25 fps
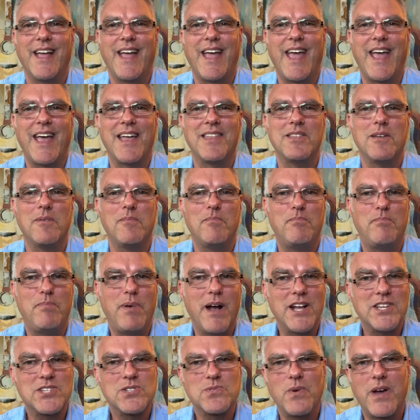And the
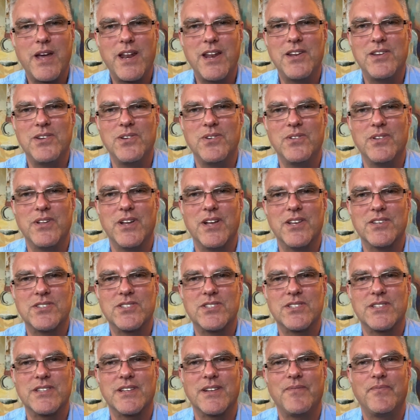best way to do
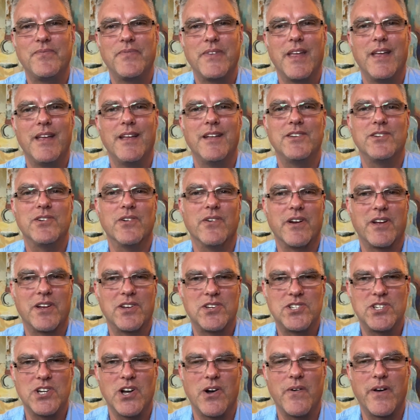this during a
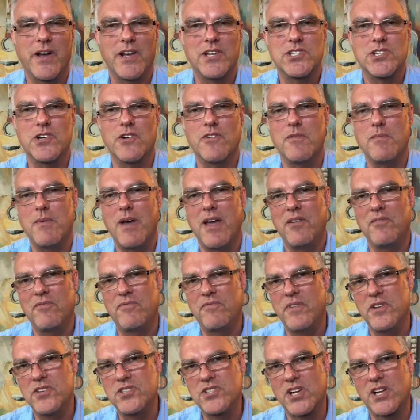showing is to remain
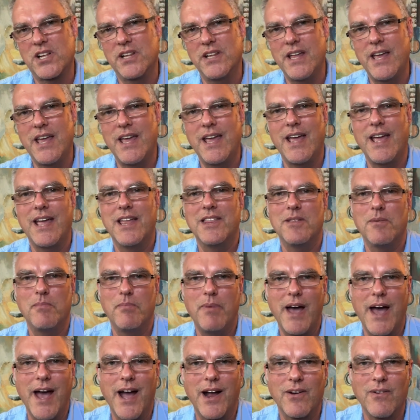physically in the
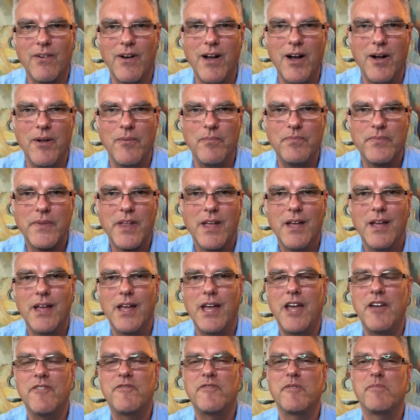background.
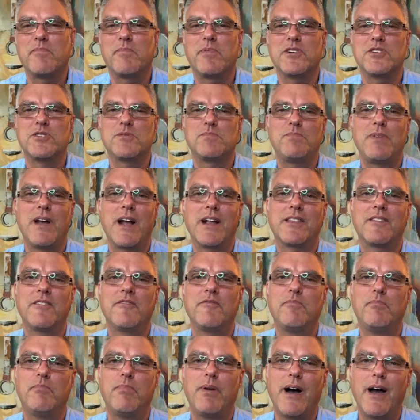If a
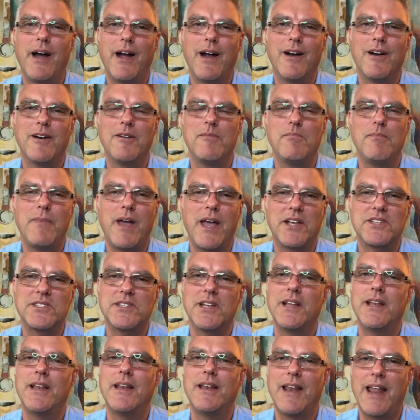prospective buyer makes
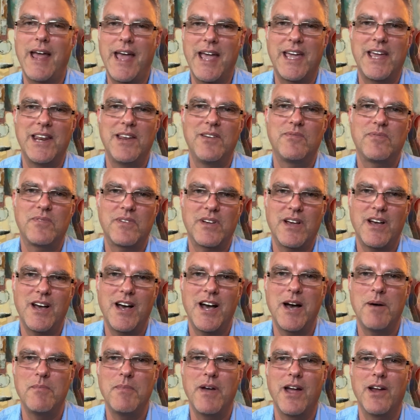a negative
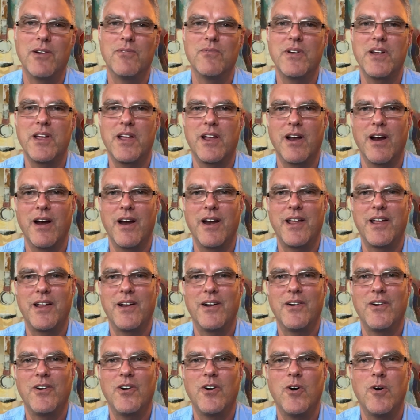comment regarding
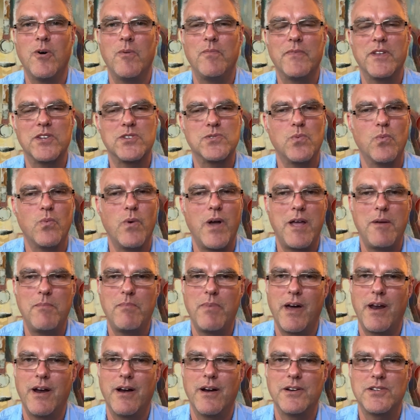your home, it's way
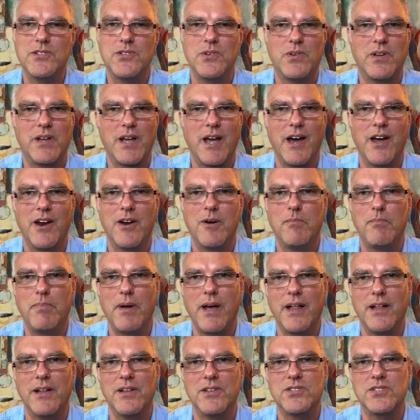better to
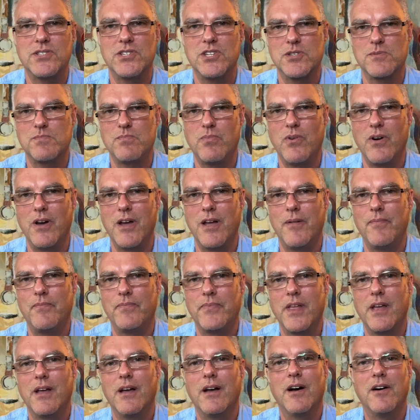counterbalance this point
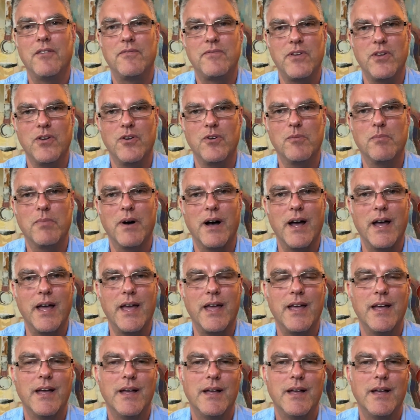of view by